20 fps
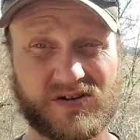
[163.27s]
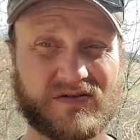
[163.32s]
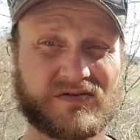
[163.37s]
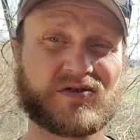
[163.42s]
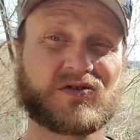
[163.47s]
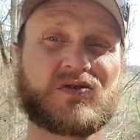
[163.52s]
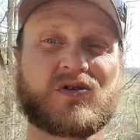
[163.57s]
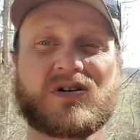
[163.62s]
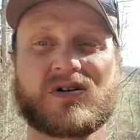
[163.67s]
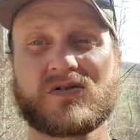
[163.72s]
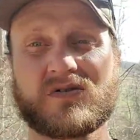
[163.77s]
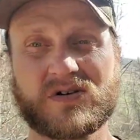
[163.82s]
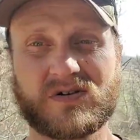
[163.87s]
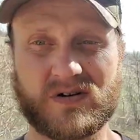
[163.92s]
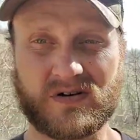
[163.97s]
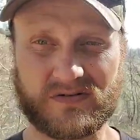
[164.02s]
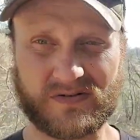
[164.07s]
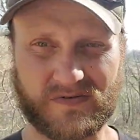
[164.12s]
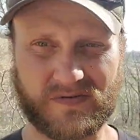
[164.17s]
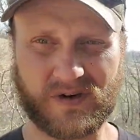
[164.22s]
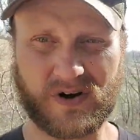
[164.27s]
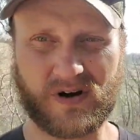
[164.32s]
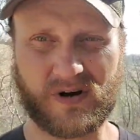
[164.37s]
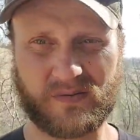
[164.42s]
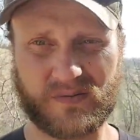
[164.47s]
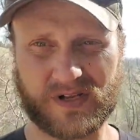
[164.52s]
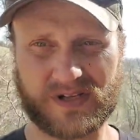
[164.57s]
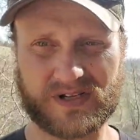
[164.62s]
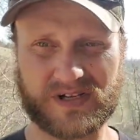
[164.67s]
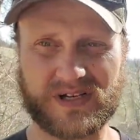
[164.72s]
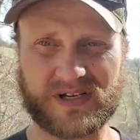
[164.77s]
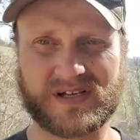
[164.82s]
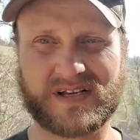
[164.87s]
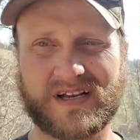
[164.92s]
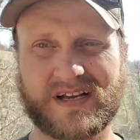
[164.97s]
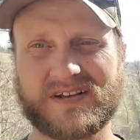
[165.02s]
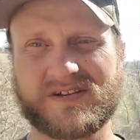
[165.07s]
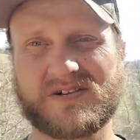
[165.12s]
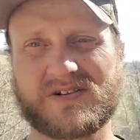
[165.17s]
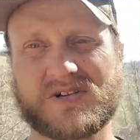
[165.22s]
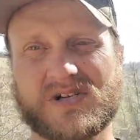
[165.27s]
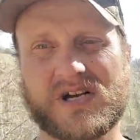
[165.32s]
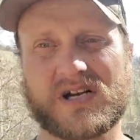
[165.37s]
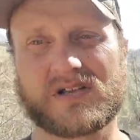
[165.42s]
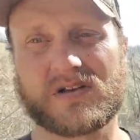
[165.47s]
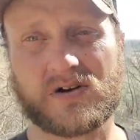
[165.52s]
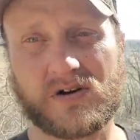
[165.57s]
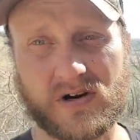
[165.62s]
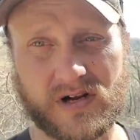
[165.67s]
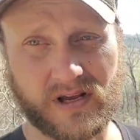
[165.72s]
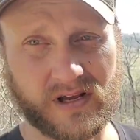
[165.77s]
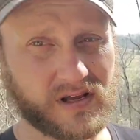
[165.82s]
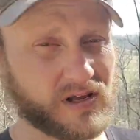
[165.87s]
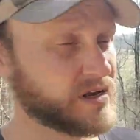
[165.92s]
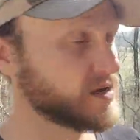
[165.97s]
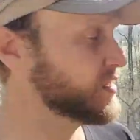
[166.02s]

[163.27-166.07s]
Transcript: you have to go all the way around the farm, let's say to get on the other side of the creek.